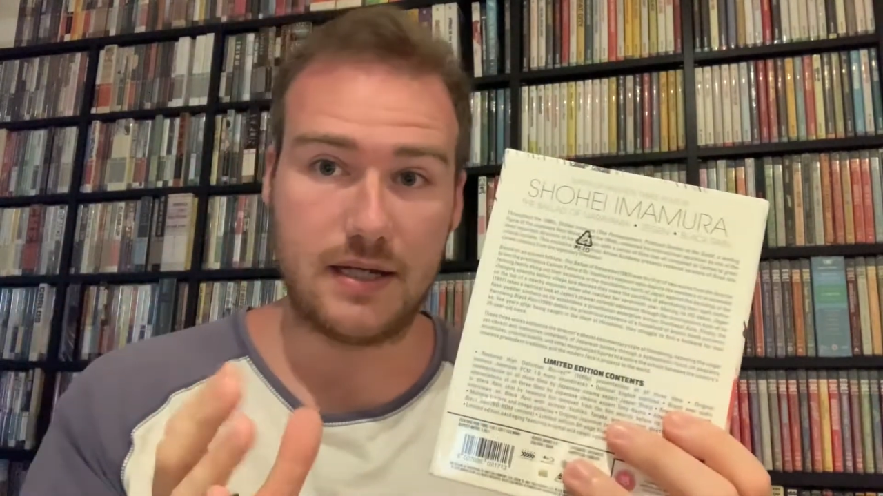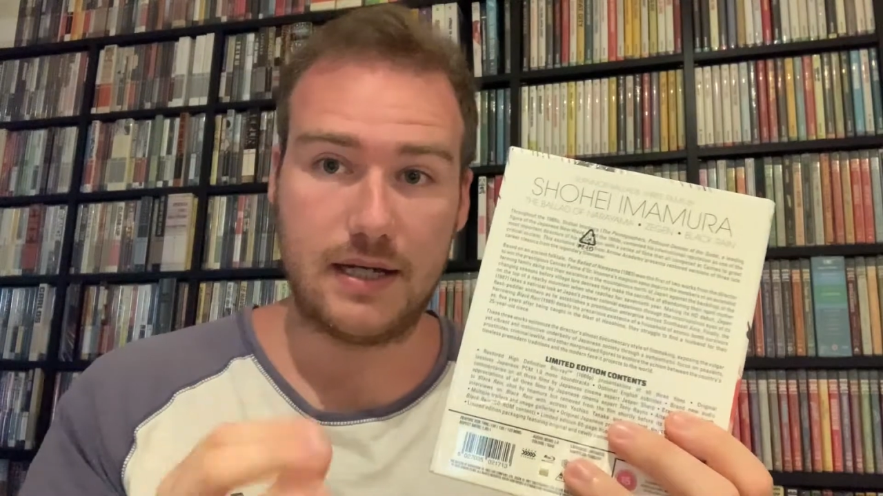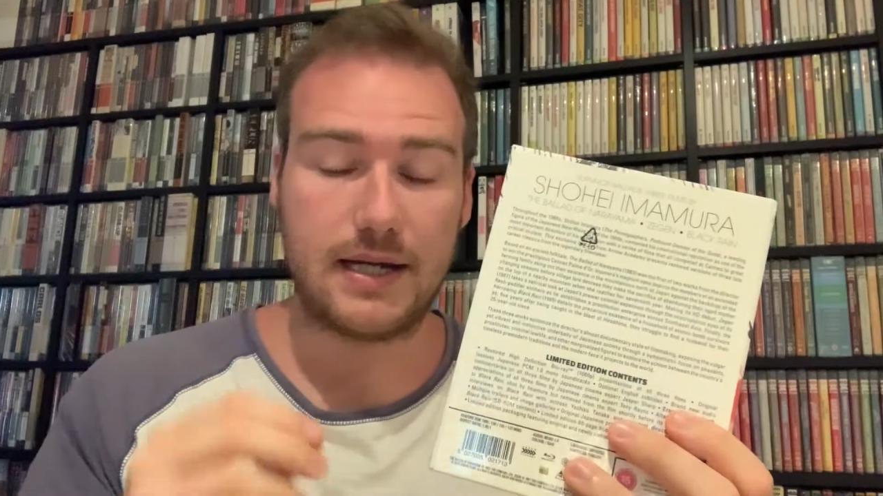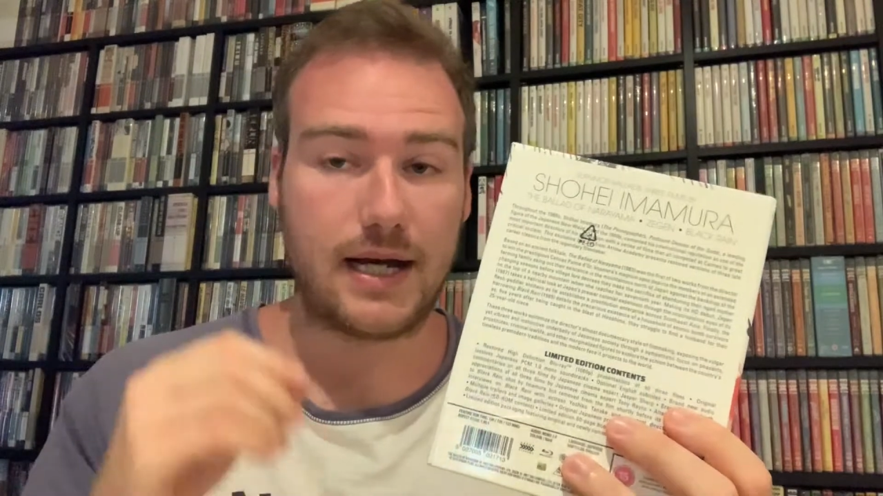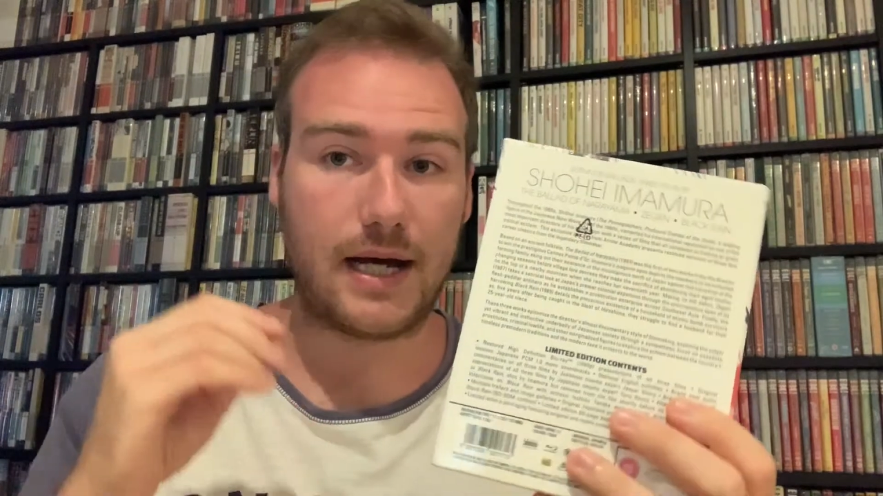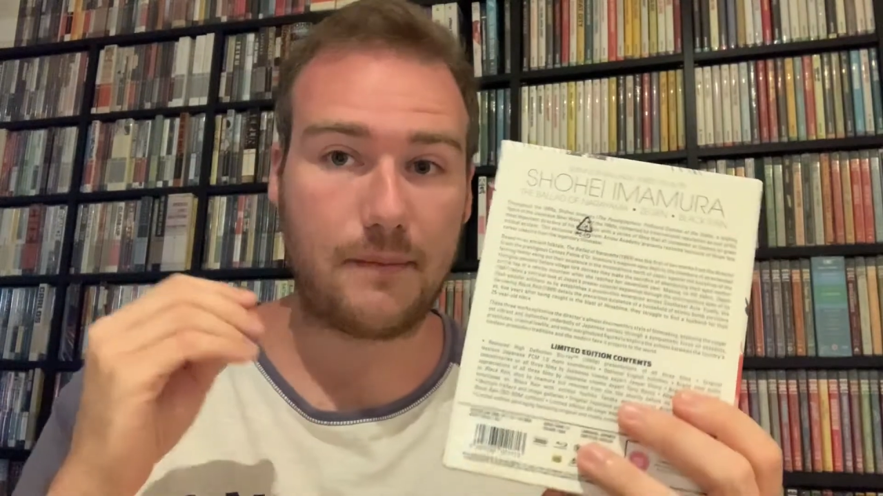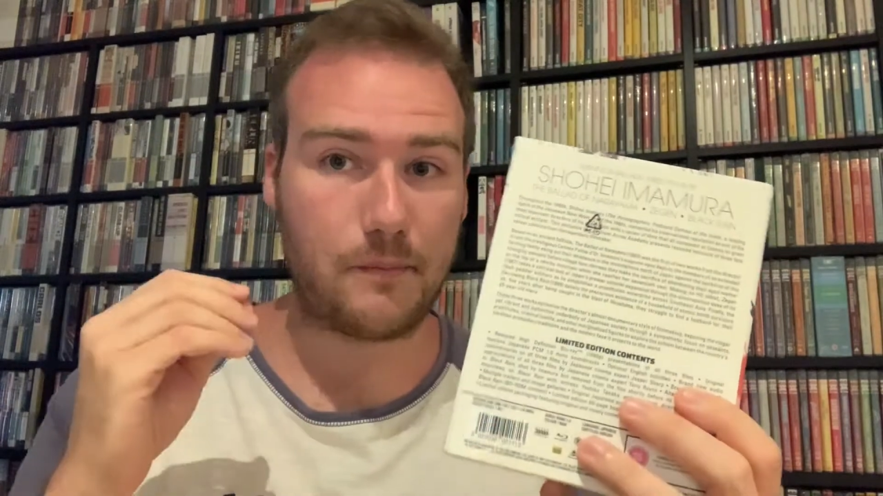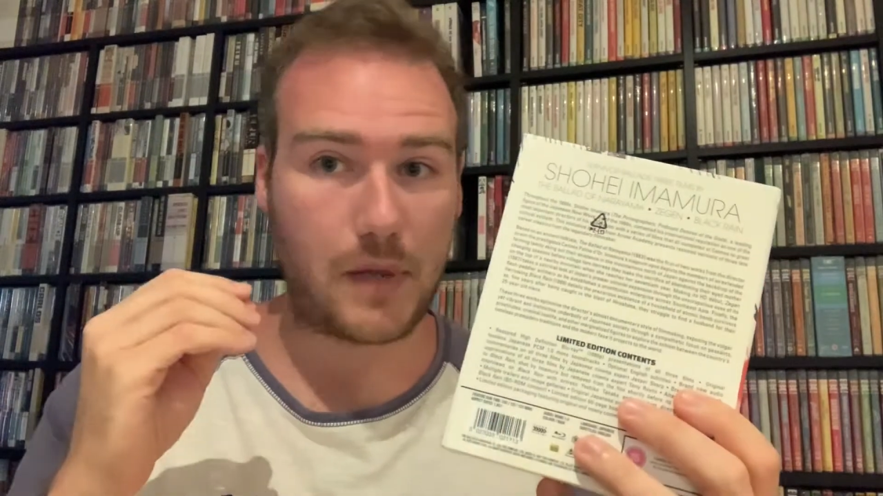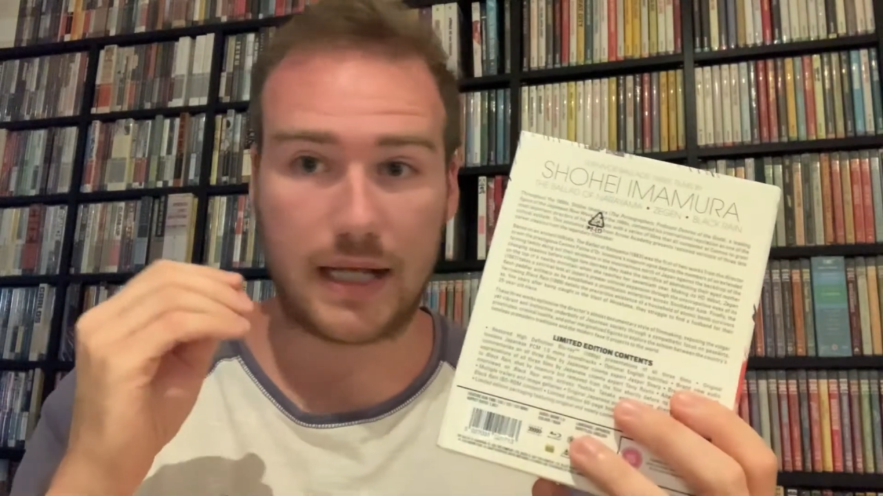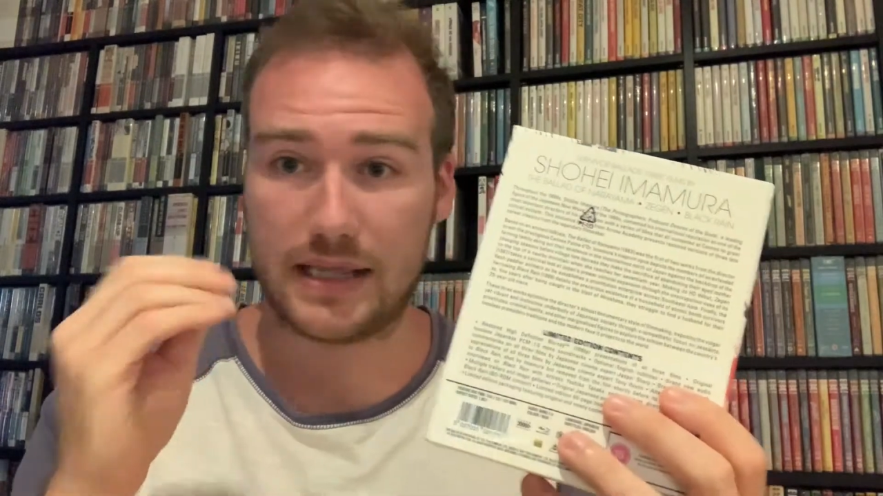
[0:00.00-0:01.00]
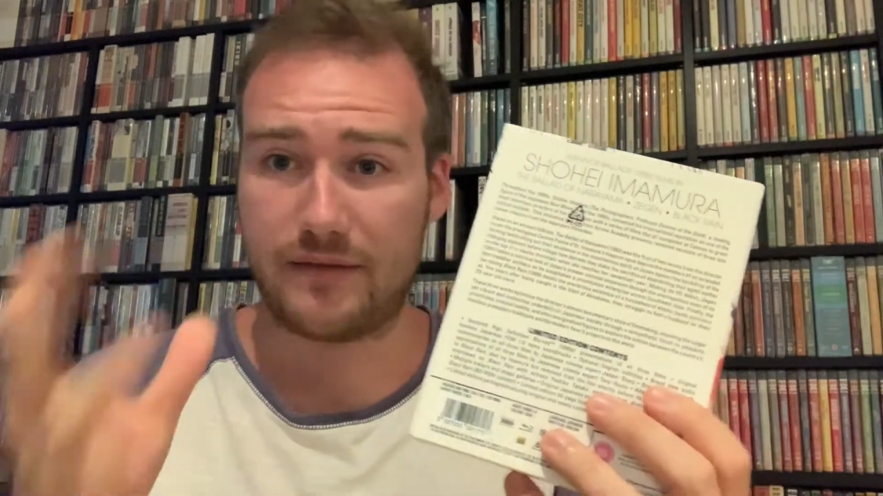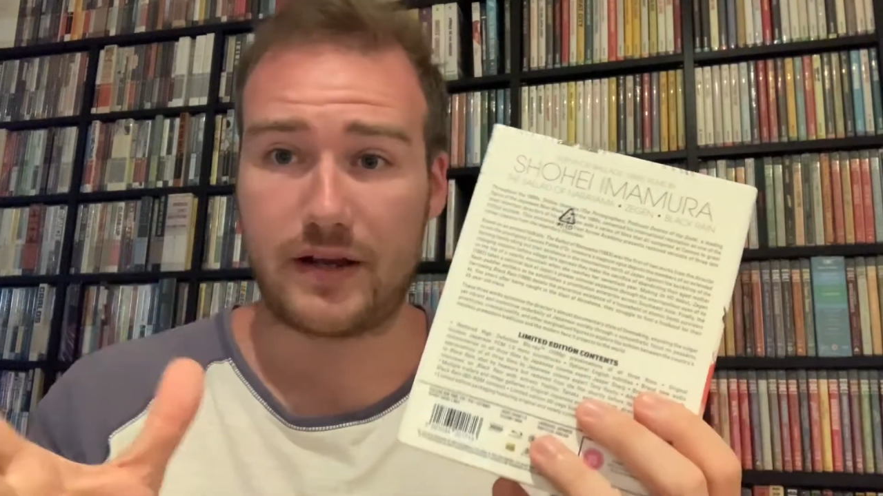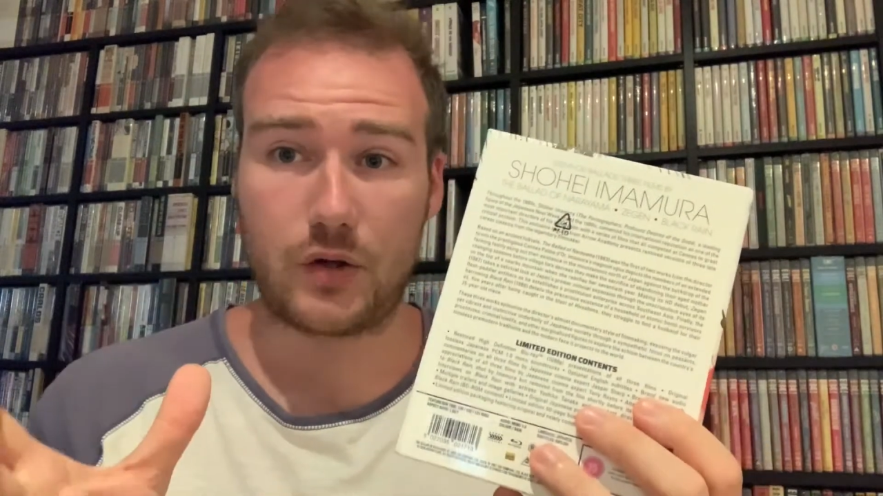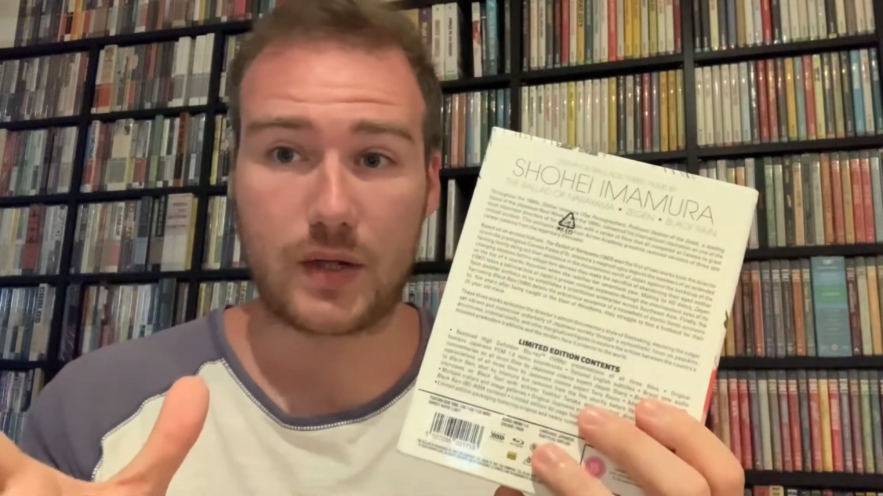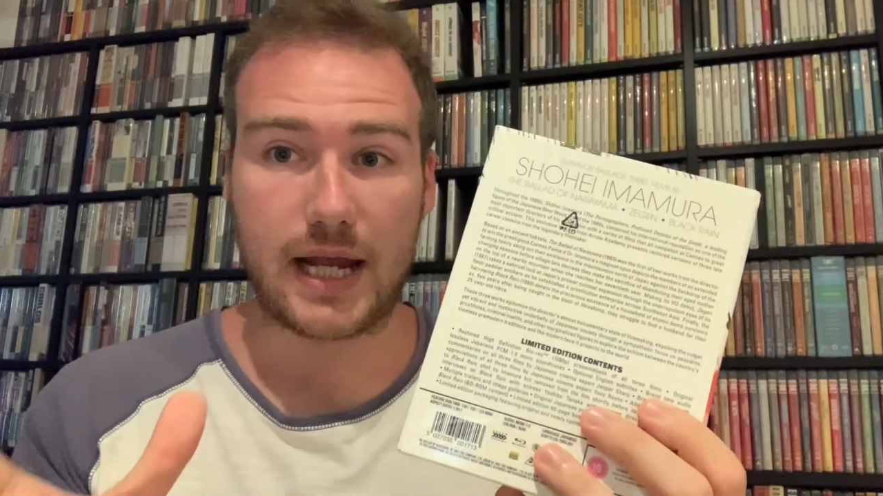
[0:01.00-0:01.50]
I love
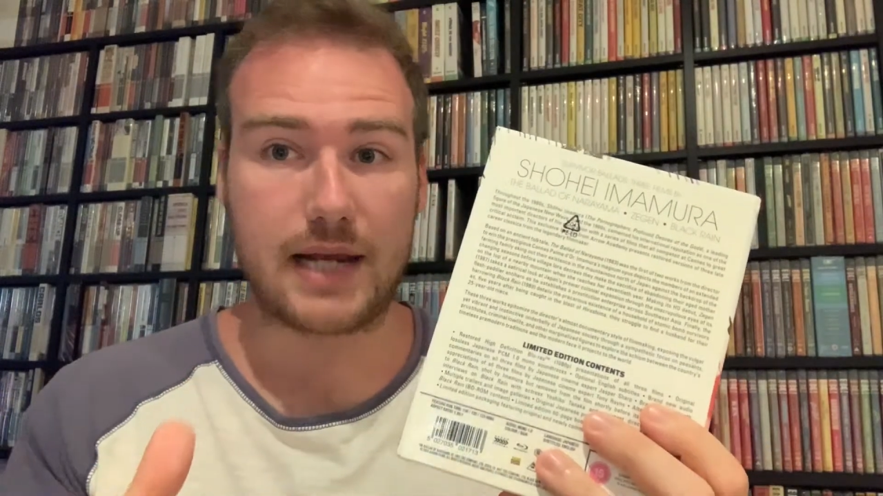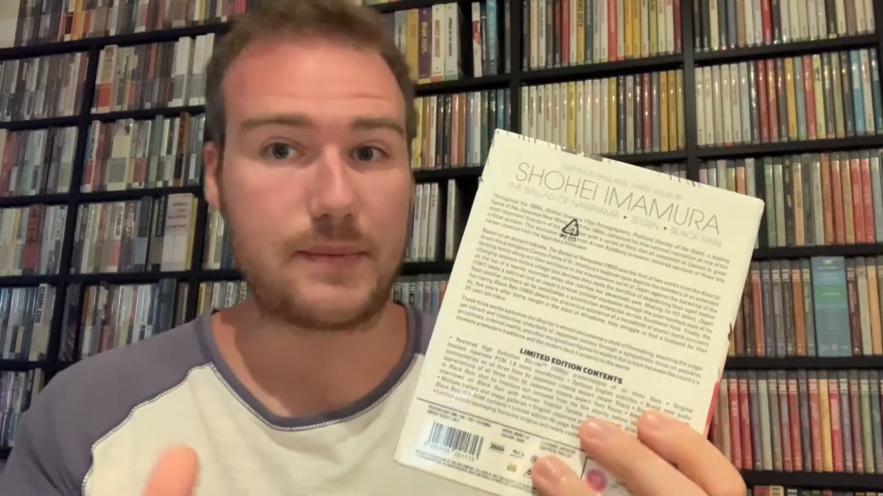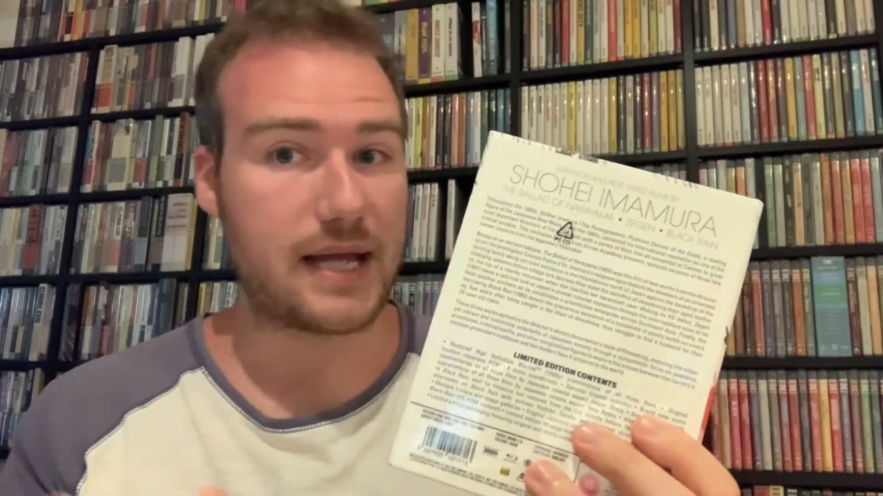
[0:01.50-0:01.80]
Arrow Academy.